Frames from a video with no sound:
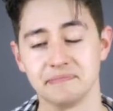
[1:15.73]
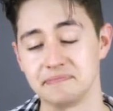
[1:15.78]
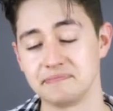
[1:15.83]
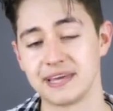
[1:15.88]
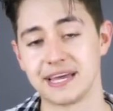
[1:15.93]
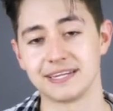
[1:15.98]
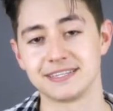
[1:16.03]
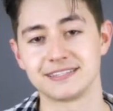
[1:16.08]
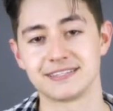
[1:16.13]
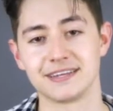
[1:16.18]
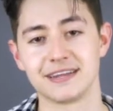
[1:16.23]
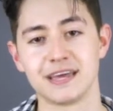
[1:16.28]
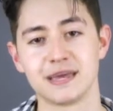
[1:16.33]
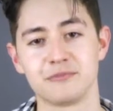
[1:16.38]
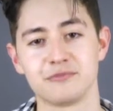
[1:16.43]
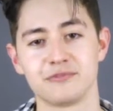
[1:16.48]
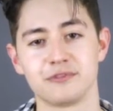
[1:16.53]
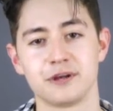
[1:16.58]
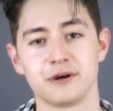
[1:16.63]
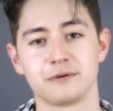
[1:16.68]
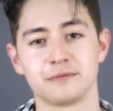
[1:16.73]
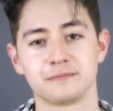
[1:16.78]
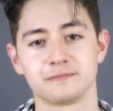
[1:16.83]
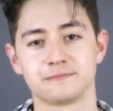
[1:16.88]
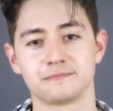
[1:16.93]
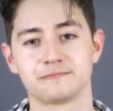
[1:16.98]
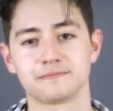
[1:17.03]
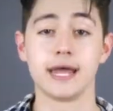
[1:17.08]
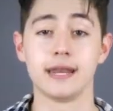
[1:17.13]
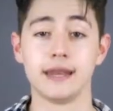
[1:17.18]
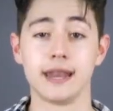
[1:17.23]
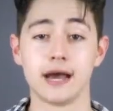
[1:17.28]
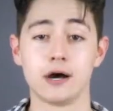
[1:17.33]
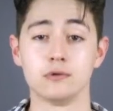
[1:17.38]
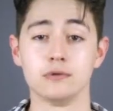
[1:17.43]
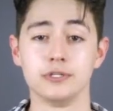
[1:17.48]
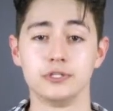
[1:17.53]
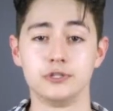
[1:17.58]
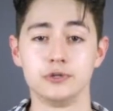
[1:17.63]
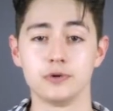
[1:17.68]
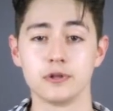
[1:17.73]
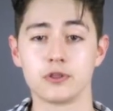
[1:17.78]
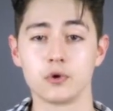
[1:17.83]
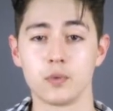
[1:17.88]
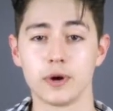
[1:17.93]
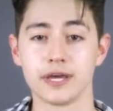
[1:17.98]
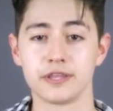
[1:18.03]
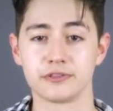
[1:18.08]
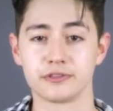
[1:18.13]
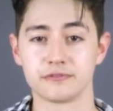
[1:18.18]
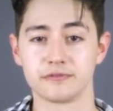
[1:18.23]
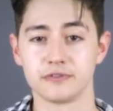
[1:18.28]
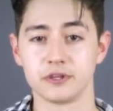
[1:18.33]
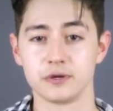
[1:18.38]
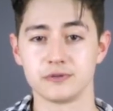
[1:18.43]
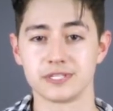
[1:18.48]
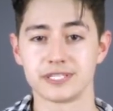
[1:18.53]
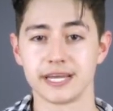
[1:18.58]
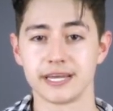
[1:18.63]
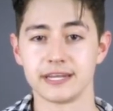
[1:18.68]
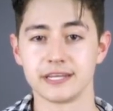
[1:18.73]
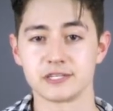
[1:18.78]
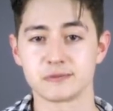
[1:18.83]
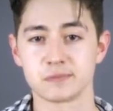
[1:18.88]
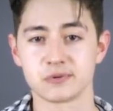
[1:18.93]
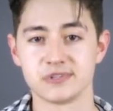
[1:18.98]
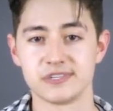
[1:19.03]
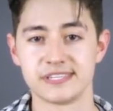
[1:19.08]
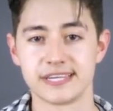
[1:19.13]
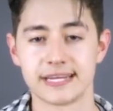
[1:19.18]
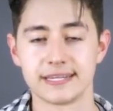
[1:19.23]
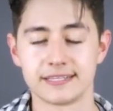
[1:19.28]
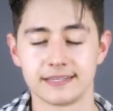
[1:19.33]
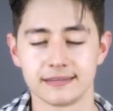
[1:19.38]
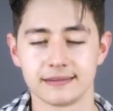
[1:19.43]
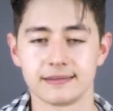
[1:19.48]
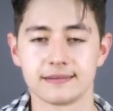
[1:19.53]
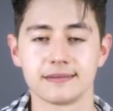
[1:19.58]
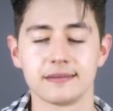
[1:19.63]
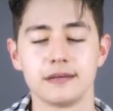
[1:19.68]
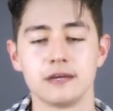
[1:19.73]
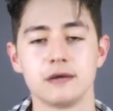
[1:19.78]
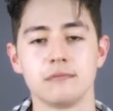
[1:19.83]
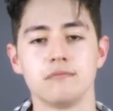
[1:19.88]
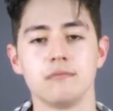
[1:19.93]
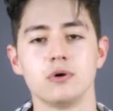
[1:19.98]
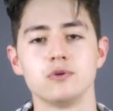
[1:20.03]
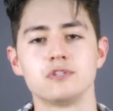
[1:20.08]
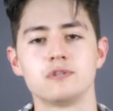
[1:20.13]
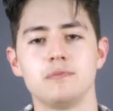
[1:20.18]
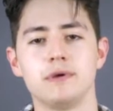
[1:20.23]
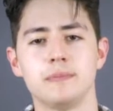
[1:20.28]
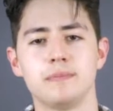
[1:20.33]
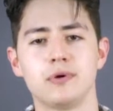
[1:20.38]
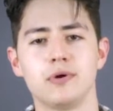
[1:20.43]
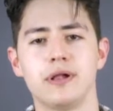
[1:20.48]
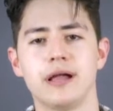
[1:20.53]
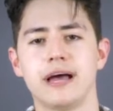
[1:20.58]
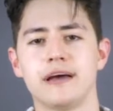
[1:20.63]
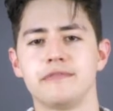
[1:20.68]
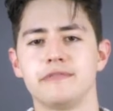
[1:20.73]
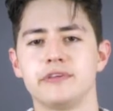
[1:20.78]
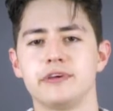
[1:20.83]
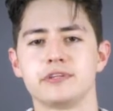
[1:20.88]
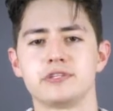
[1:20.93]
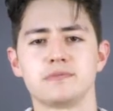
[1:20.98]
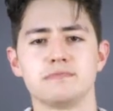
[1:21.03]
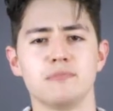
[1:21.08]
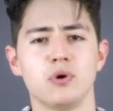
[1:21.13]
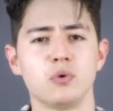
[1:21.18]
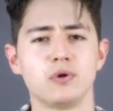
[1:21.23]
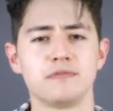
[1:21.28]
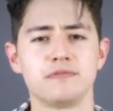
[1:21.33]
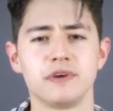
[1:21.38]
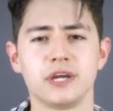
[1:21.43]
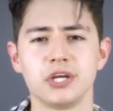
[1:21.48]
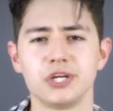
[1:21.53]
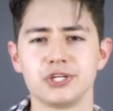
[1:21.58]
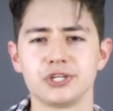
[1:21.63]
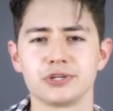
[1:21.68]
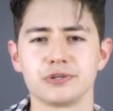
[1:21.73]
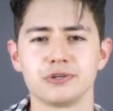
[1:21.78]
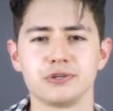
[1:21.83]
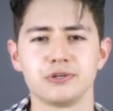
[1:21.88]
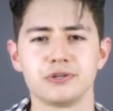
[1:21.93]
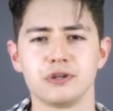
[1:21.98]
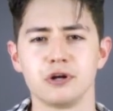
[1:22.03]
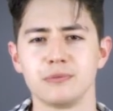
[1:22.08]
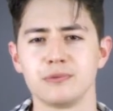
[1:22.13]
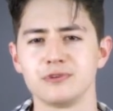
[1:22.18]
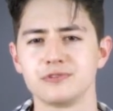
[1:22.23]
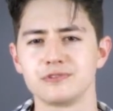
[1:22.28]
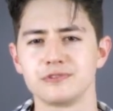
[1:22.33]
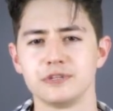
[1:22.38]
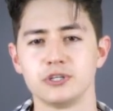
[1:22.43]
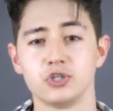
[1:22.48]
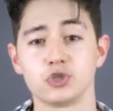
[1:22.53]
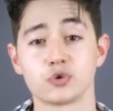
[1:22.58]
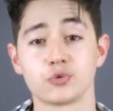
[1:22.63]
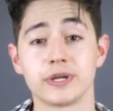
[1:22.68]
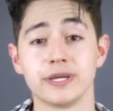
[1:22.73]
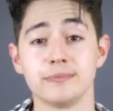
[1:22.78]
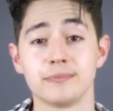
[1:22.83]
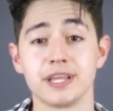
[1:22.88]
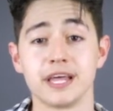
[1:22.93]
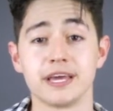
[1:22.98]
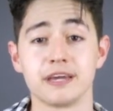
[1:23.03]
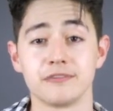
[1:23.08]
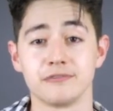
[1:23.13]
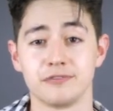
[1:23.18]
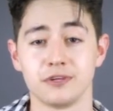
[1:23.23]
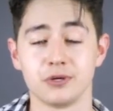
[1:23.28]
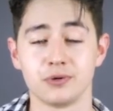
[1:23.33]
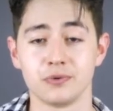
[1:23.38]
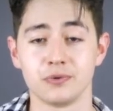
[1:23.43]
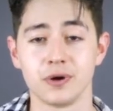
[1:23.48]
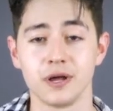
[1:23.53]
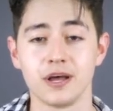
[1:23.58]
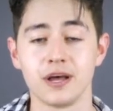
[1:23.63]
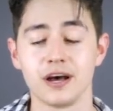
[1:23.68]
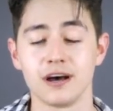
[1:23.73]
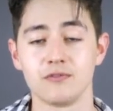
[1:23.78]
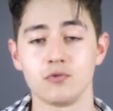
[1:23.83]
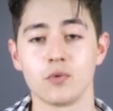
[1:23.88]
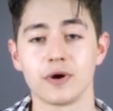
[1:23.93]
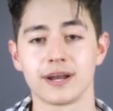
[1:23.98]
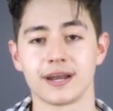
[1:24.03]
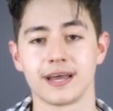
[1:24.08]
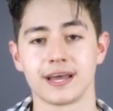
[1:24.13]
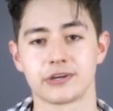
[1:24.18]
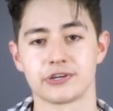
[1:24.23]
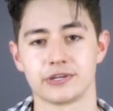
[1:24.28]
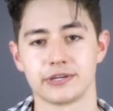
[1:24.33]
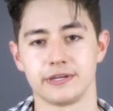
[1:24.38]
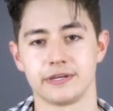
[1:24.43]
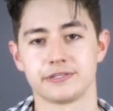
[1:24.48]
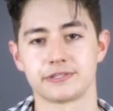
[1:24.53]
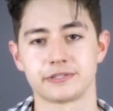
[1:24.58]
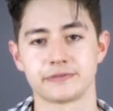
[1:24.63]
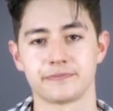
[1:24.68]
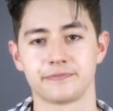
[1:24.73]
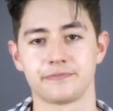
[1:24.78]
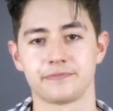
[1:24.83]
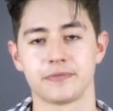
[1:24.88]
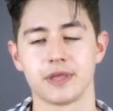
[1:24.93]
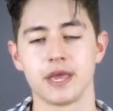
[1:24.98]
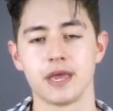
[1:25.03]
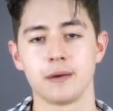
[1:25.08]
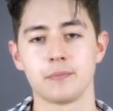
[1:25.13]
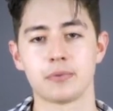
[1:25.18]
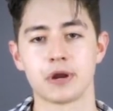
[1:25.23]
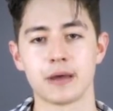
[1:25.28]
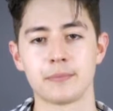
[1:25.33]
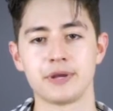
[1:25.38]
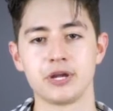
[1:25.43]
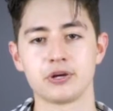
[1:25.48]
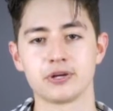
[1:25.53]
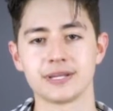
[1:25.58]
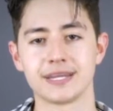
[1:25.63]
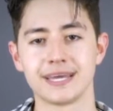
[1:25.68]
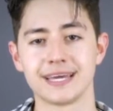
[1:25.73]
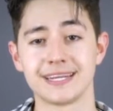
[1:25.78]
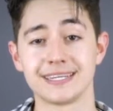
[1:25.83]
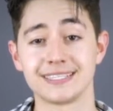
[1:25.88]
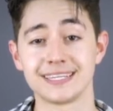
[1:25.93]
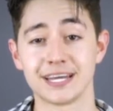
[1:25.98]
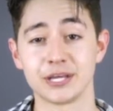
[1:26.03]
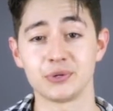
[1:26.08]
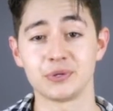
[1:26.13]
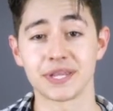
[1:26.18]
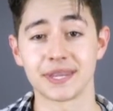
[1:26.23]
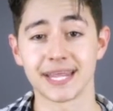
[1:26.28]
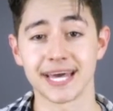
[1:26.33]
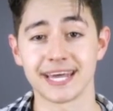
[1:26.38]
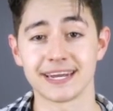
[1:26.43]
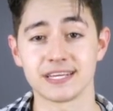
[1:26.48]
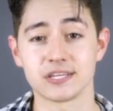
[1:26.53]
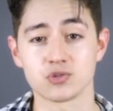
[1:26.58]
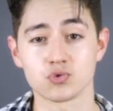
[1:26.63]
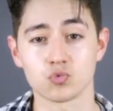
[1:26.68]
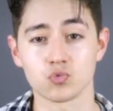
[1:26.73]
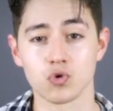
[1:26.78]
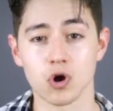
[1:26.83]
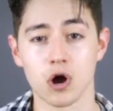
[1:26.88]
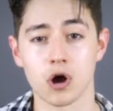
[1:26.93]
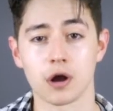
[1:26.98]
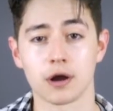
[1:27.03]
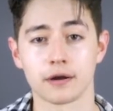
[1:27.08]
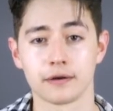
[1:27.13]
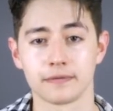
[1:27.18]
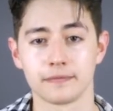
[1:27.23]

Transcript: Hence the name flow. Now, due to the way that the flow state is presented, most people have this motivational, almost dreamlike view of what it actually is. But I'm here today to tell you that that is wrong.